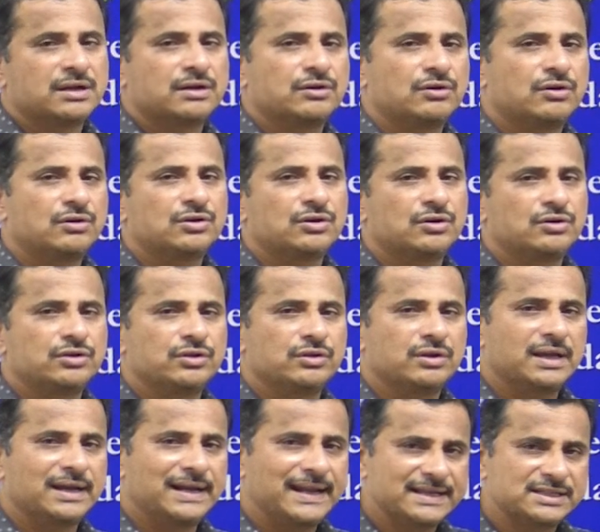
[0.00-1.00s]
No doubt you
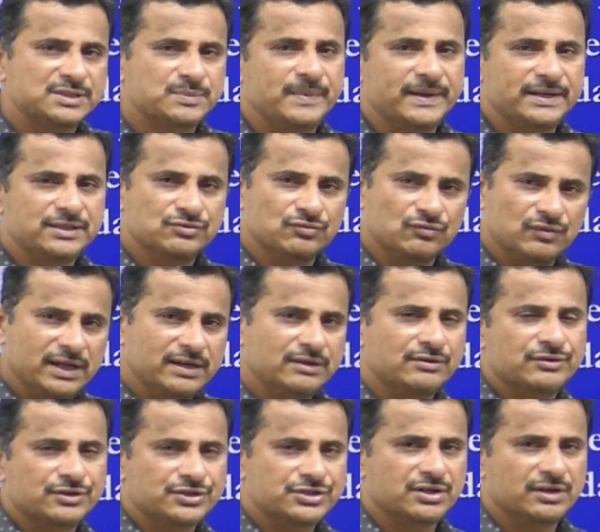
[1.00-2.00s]
can expect
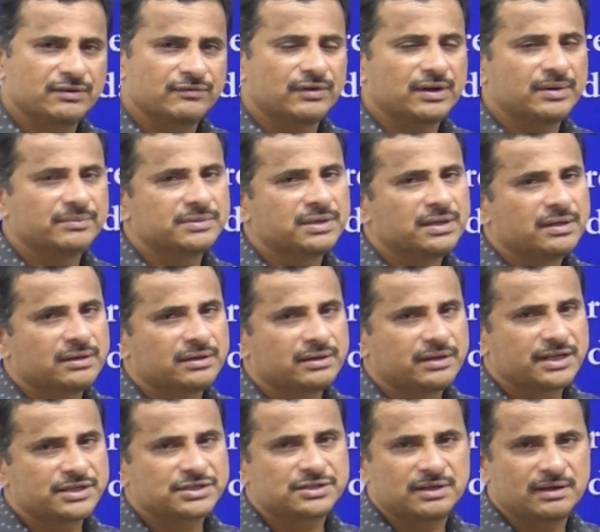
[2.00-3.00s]
one question from
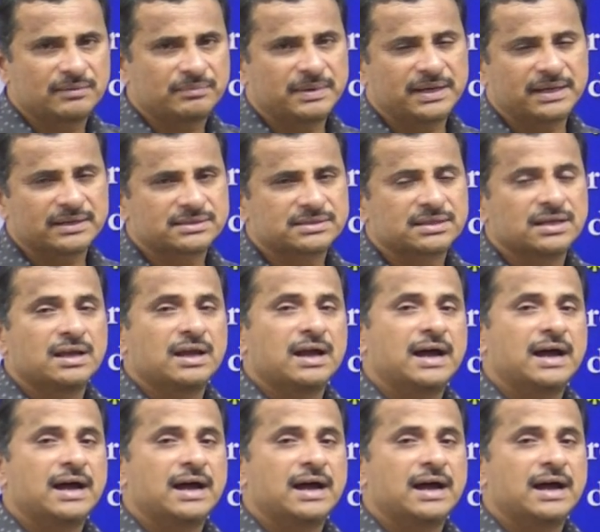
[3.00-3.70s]
national parks.